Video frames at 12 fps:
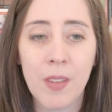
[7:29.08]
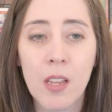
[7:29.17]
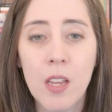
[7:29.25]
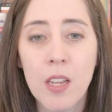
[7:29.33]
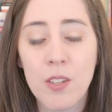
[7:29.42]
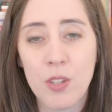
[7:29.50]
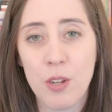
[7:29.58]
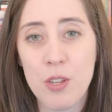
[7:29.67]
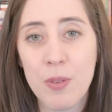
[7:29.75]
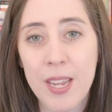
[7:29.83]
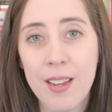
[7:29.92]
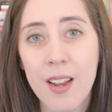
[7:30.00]
So you
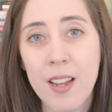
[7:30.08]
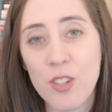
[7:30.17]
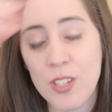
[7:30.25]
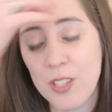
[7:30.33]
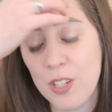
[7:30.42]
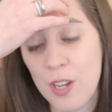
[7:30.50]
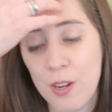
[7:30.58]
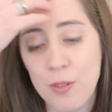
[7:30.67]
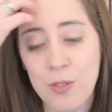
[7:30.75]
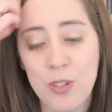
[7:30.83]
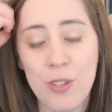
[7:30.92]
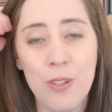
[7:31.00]
cannot just go
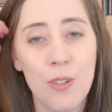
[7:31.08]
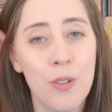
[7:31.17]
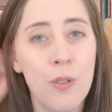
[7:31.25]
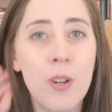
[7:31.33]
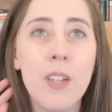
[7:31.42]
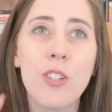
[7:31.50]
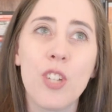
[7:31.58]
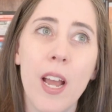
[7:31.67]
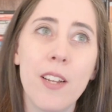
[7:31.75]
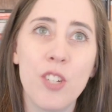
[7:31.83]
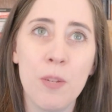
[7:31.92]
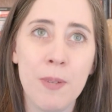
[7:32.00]
to
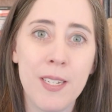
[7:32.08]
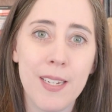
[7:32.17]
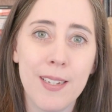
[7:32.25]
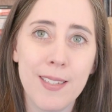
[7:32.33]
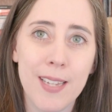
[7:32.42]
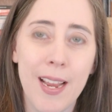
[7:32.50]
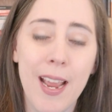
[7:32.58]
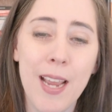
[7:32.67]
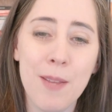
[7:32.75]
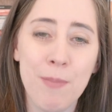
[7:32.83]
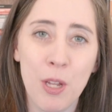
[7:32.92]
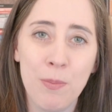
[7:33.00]
ChatGPT and say, hey,
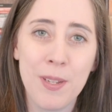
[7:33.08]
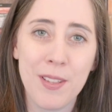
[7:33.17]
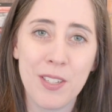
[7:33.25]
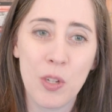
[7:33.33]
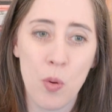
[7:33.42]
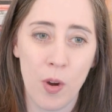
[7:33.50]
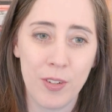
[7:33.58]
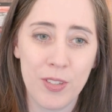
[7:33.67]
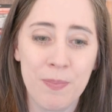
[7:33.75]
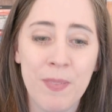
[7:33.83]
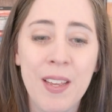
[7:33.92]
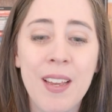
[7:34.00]
build me this course
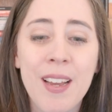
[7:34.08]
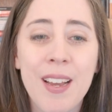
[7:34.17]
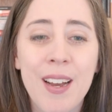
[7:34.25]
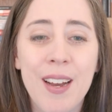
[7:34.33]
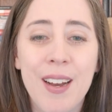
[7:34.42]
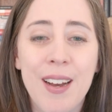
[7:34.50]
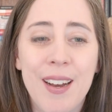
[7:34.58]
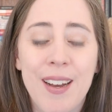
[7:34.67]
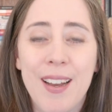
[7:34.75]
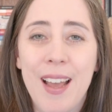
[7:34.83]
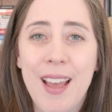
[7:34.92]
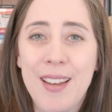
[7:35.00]

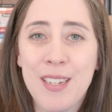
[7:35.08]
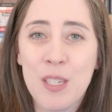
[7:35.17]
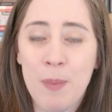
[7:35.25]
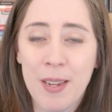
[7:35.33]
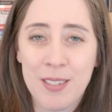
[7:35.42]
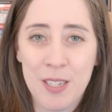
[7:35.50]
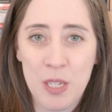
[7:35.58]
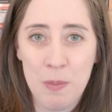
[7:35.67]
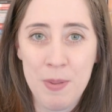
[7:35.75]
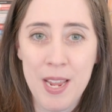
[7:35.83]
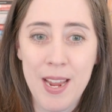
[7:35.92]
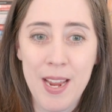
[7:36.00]
and expect it to
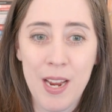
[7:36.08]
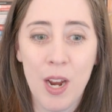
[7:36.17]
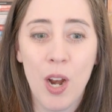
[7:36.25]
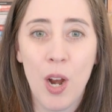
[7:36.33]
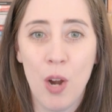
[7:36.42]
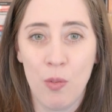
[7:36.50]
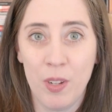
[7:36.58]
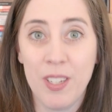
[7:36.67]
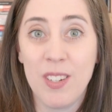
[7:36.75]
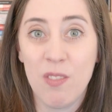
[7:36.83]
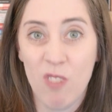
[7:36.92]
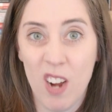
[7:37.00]
be a really
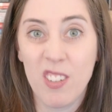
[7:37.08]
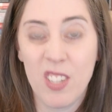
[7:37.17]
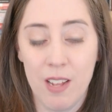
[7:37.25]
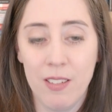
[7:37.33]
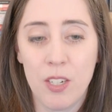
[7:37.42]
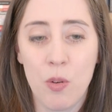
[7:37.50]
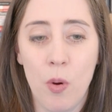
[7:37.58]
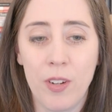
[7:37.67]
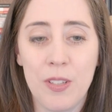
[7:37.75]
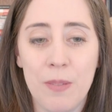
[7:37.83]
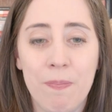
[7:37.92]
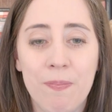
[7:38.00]
rock solid
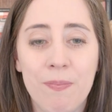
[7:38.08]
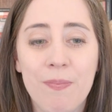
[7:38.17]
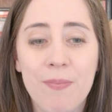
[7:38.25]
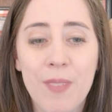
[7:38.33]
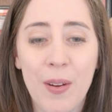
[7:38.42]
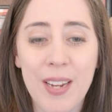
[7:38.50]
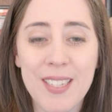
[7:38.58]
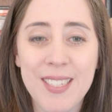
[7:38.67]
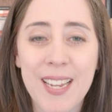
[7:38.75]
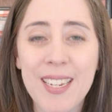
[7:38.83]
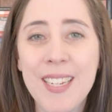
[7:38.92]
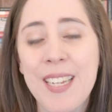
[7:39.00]
course. All right,
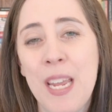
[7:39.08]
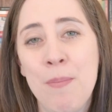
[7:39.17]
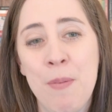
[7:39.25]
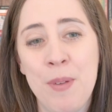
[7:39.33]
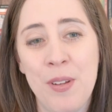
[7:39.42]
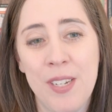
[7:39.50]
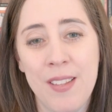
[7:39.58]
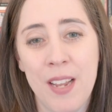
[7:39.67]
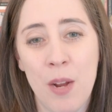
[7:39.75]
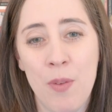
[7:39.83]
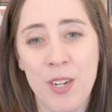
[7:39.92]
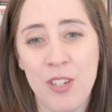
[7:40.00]
second capability that I
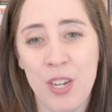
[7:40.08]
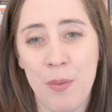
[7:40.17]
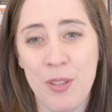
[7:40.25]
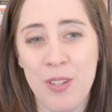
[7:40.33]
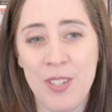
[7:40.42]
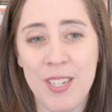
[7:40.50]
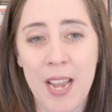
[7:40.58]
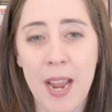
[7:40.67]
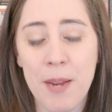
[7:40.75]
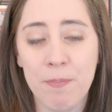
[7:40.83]
want to share with you today